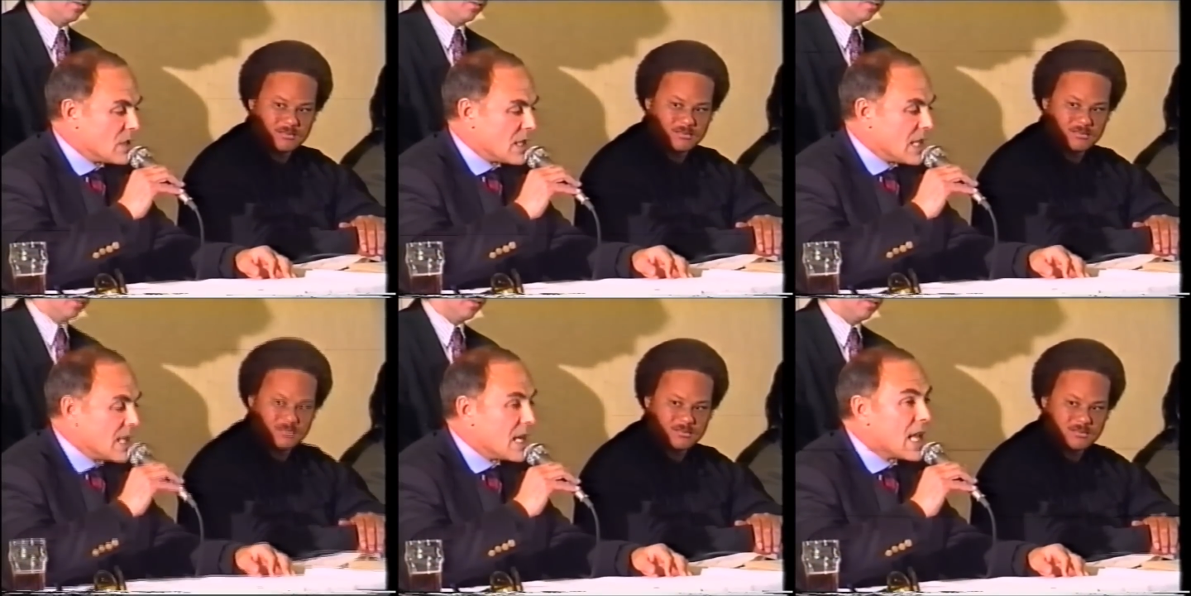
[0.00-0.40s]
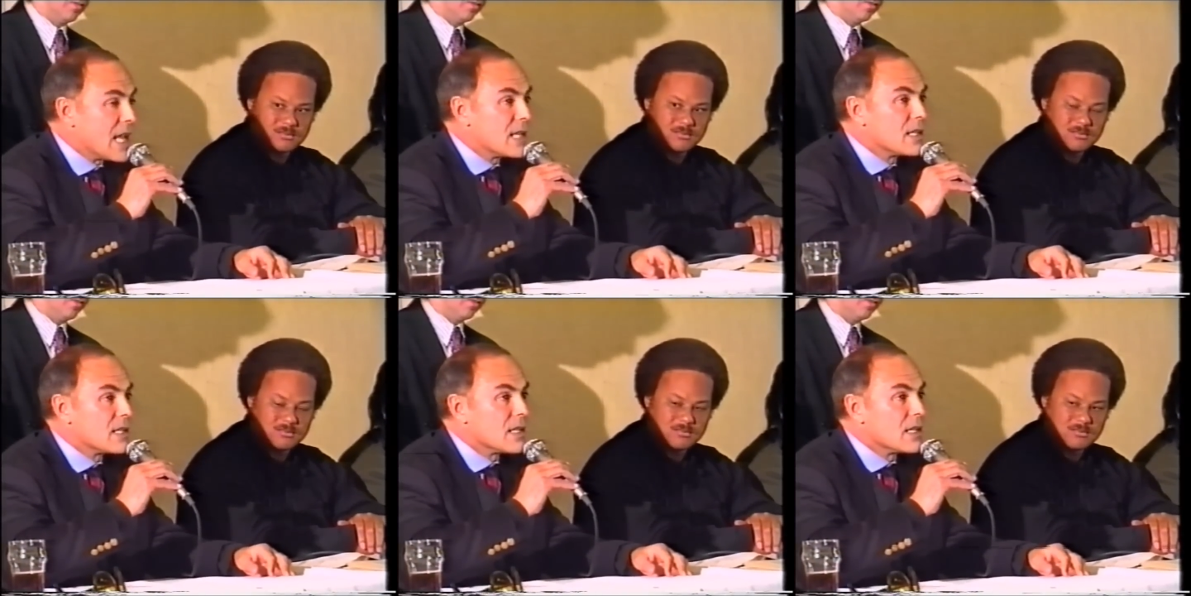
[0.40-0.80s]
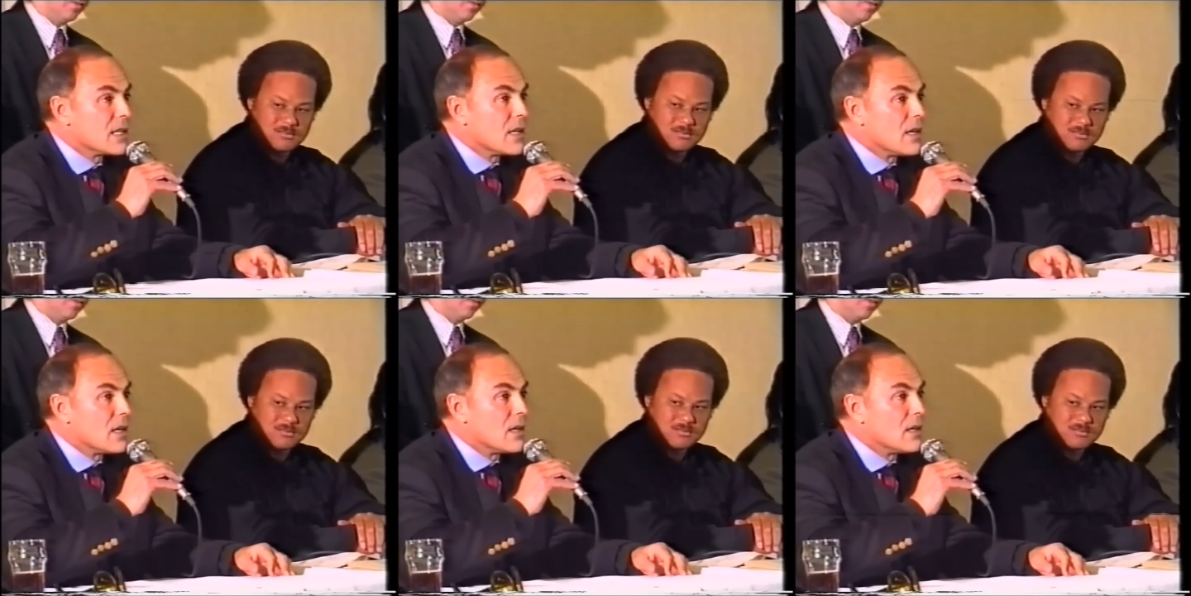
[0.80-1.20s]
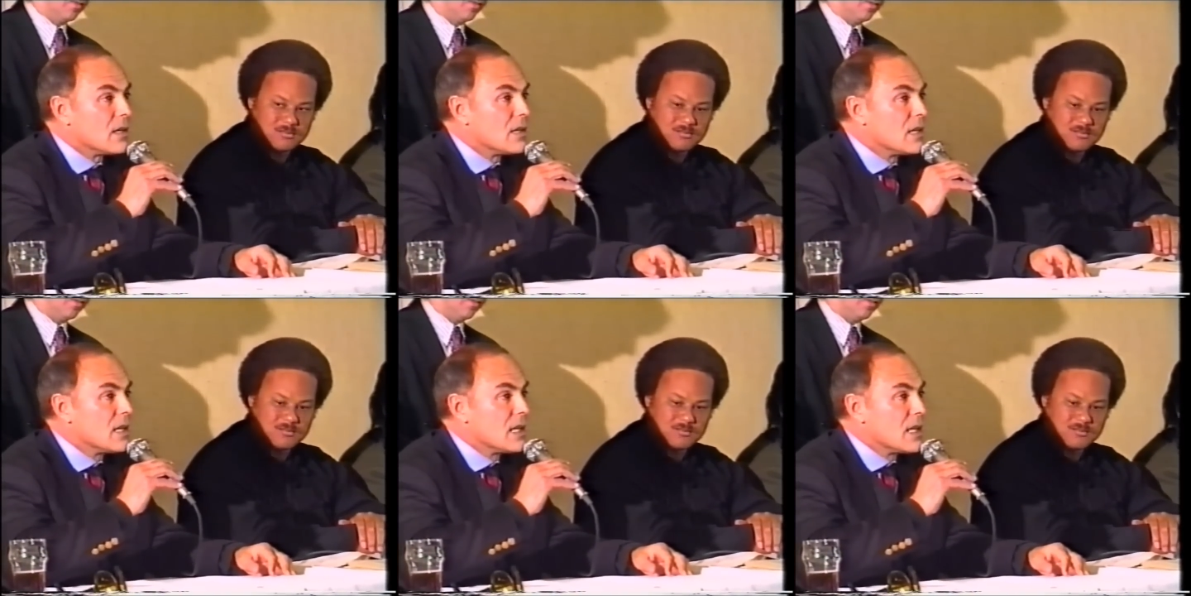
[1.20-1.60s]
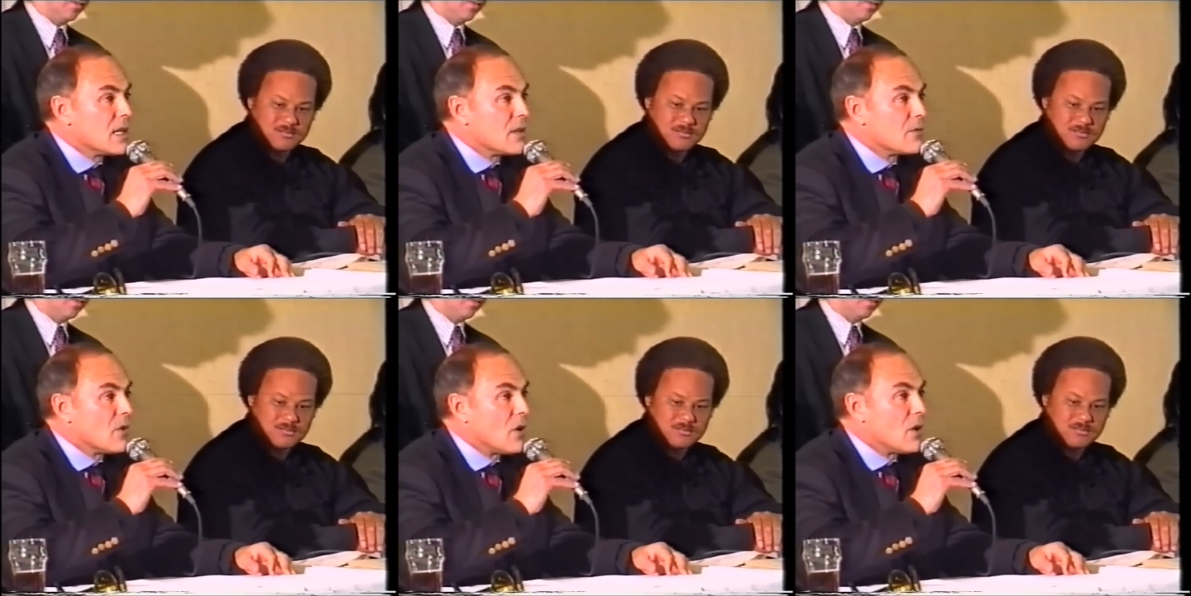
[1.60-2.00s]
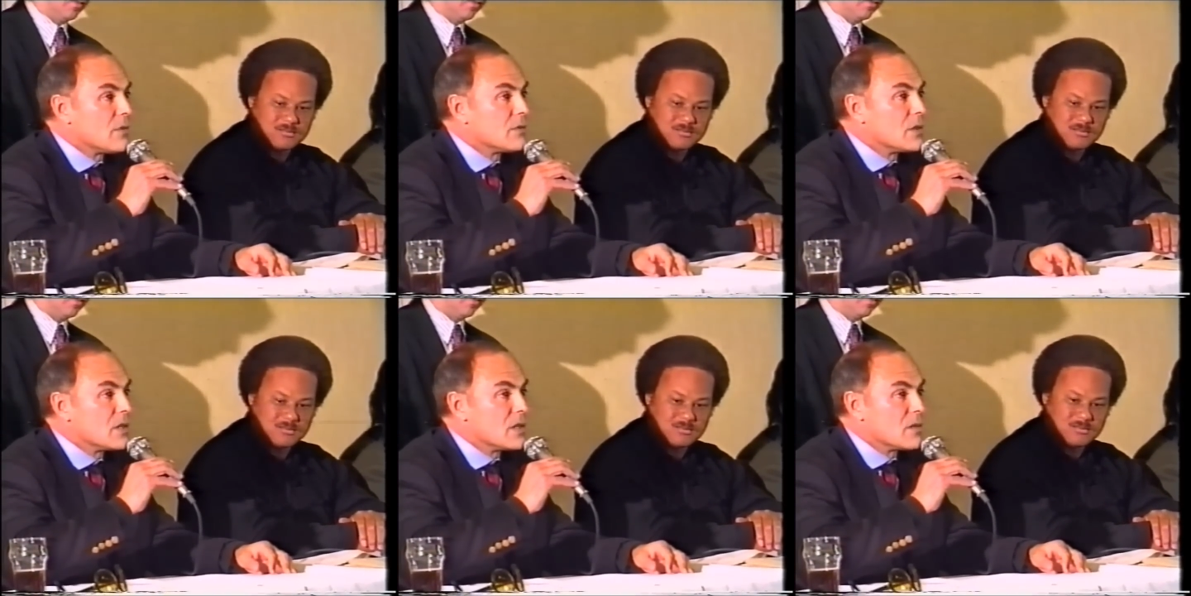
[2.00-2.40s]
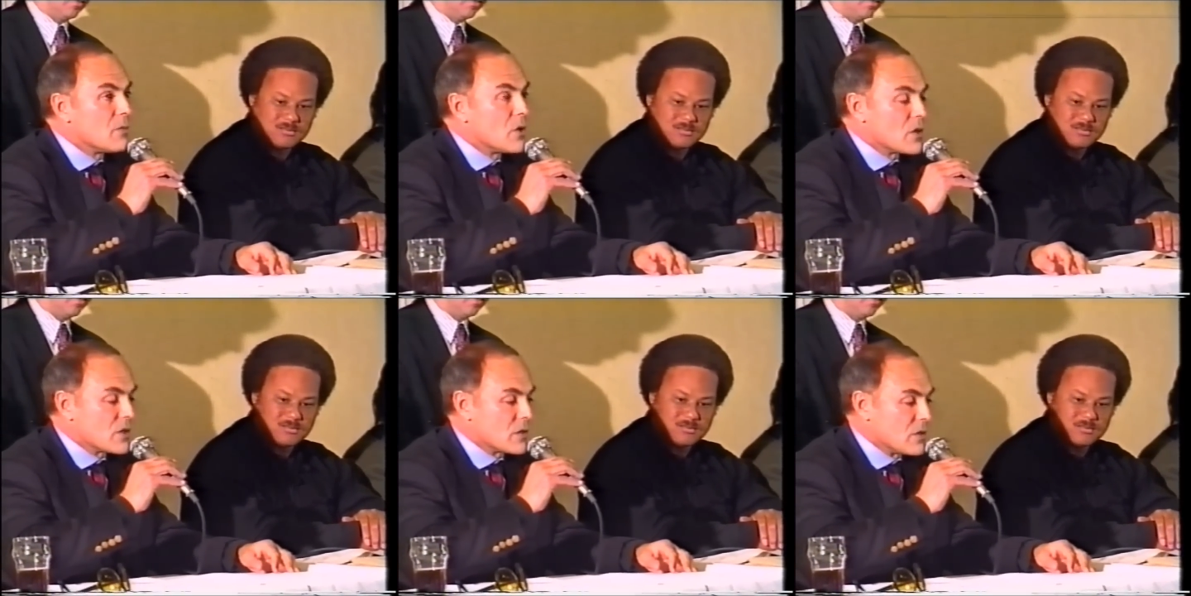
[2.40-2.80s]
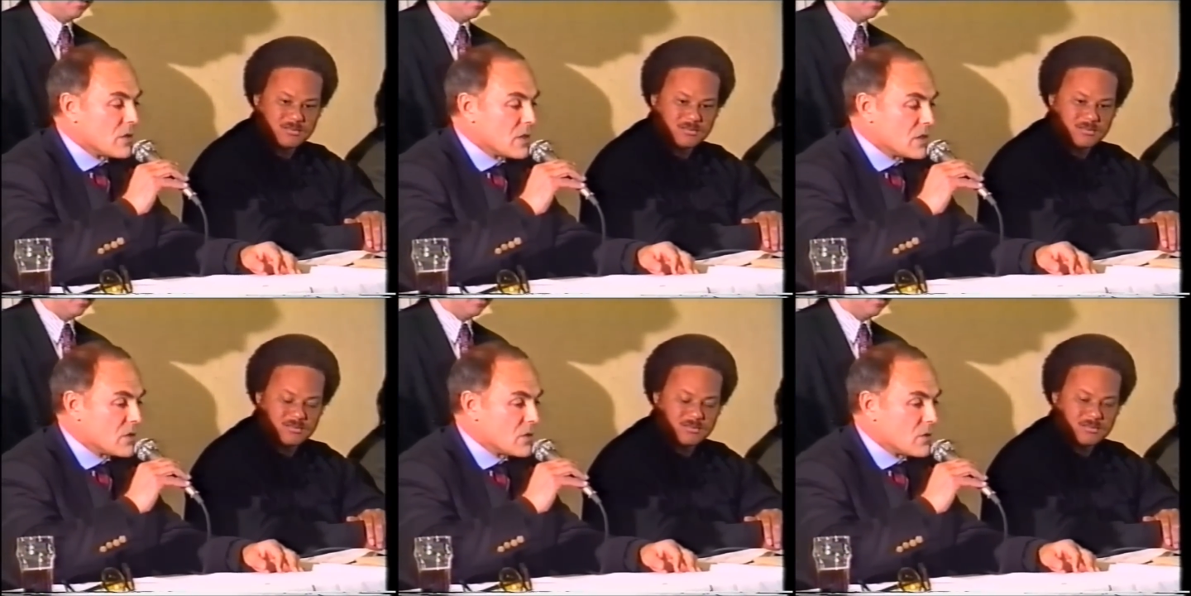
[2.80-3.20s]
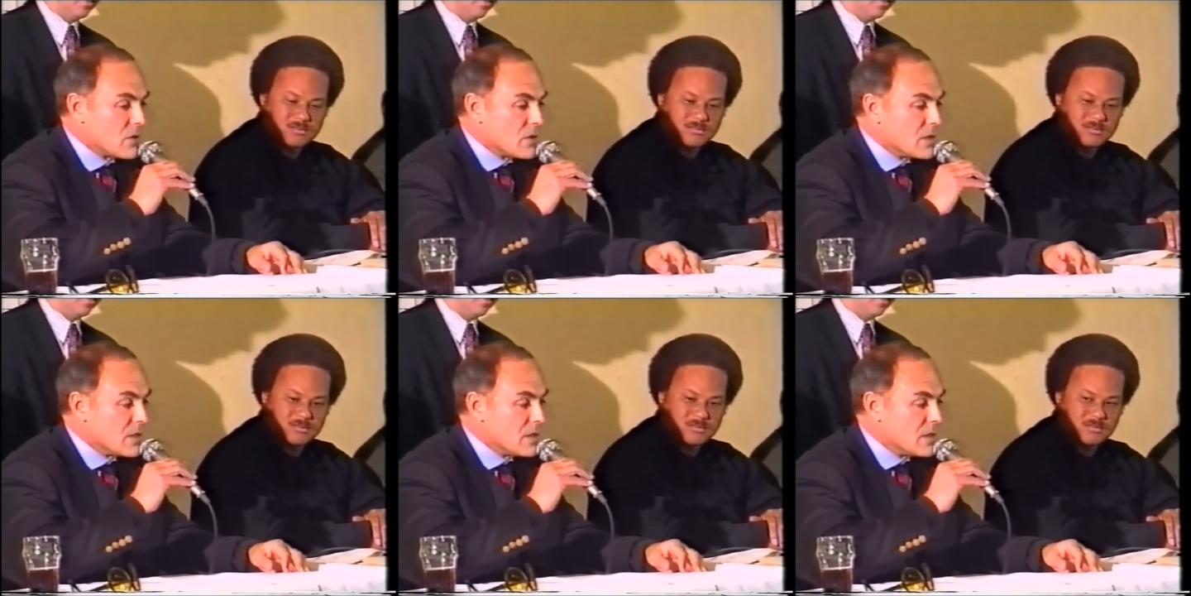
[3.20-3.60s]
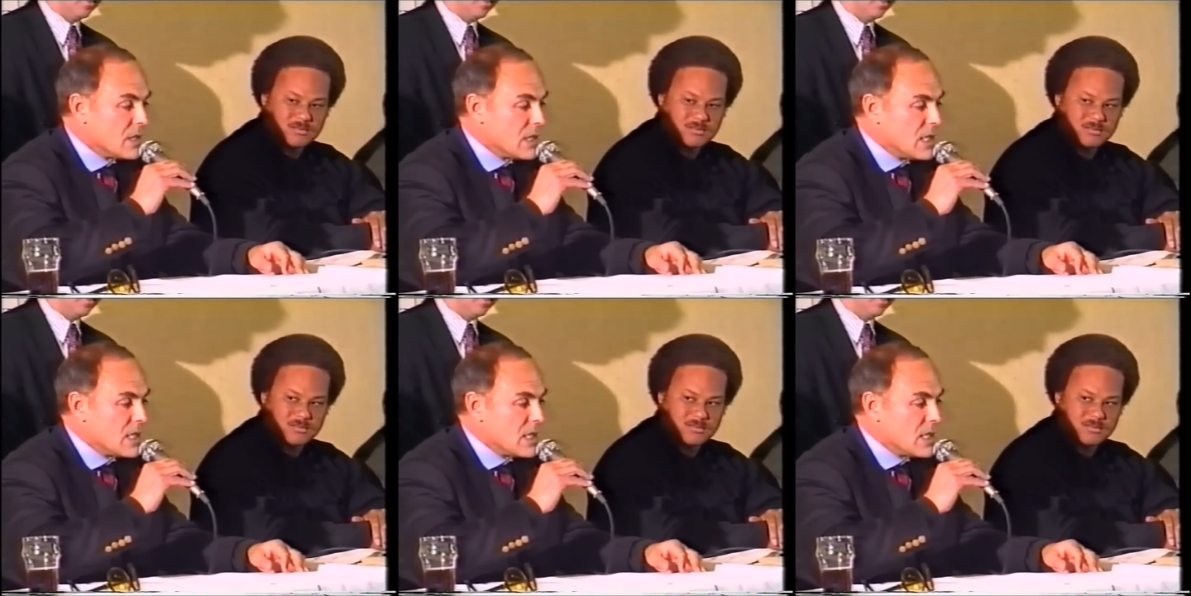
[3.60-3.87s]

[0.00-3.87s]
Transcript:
Speaker 1: innately uh, involved in the martial arts or in